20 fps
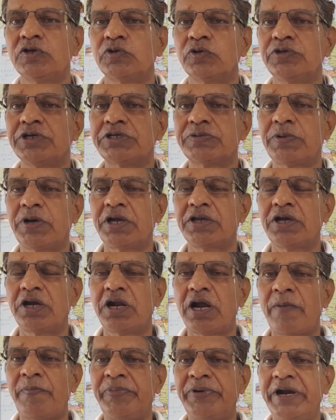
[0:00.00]
So this was
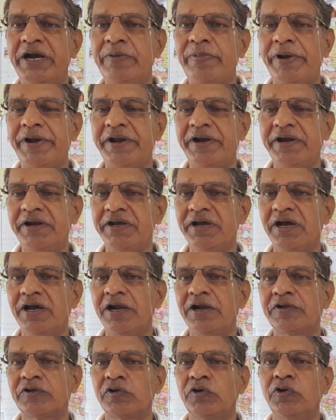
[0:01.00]
adopted by India
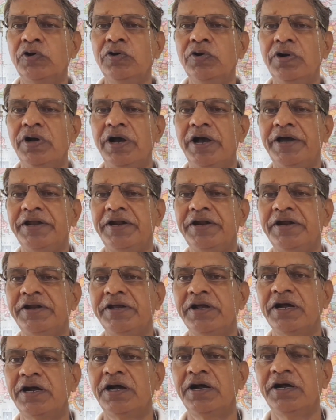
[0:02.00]
also, and
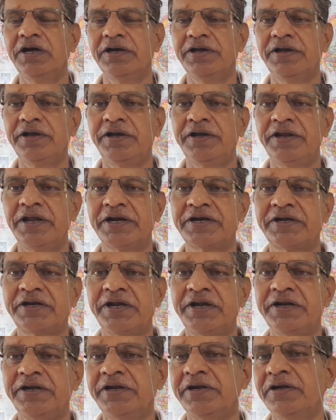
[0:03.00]
India
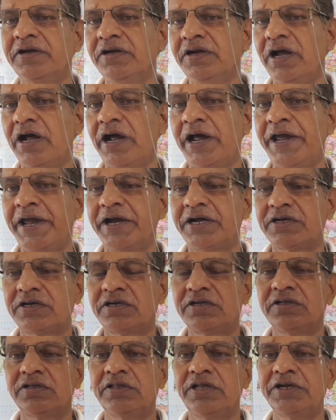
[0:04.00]
enacted in
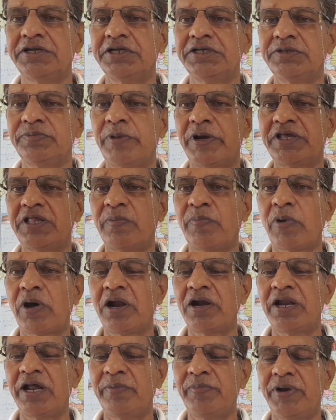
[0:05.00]
Act, that is by the
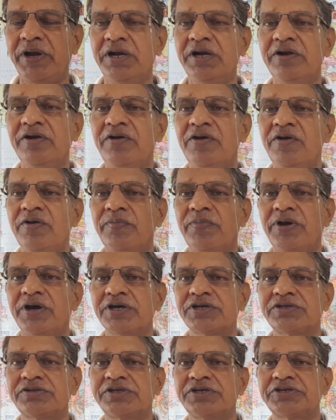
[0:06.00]
Parliament.
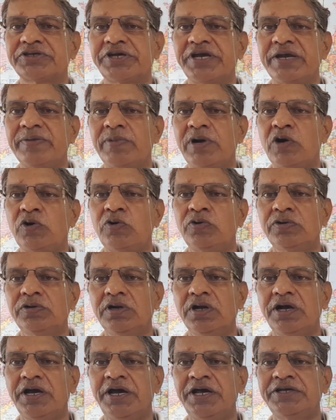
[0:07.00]
First this came out
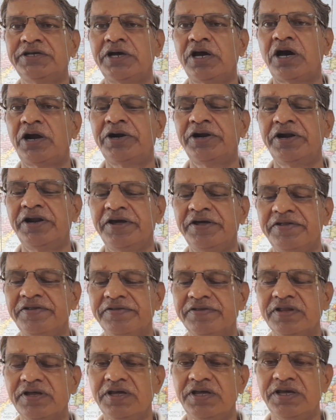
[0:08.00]
as an
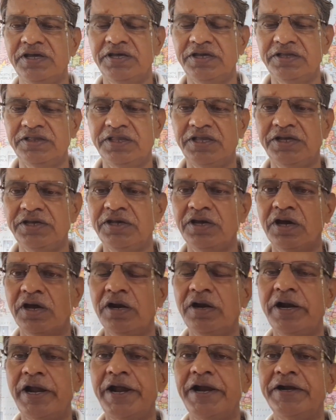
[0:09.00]
ordinance in the year
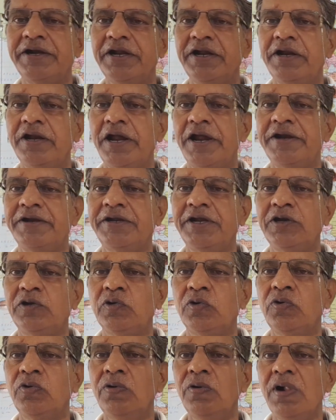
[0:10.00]

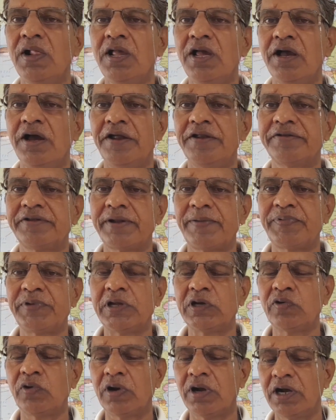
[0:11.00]
1992, and
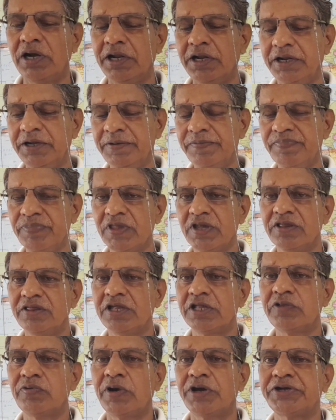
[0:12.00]
subsequently
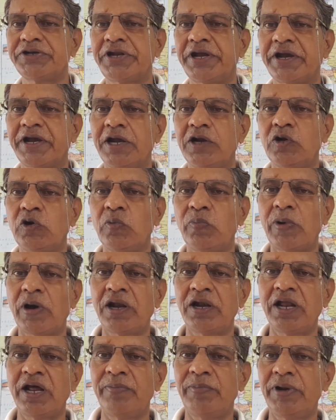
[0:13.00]
this was taken to
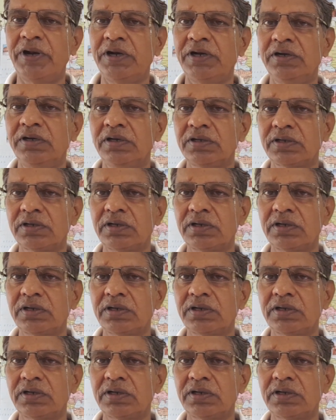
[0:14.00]
Parliament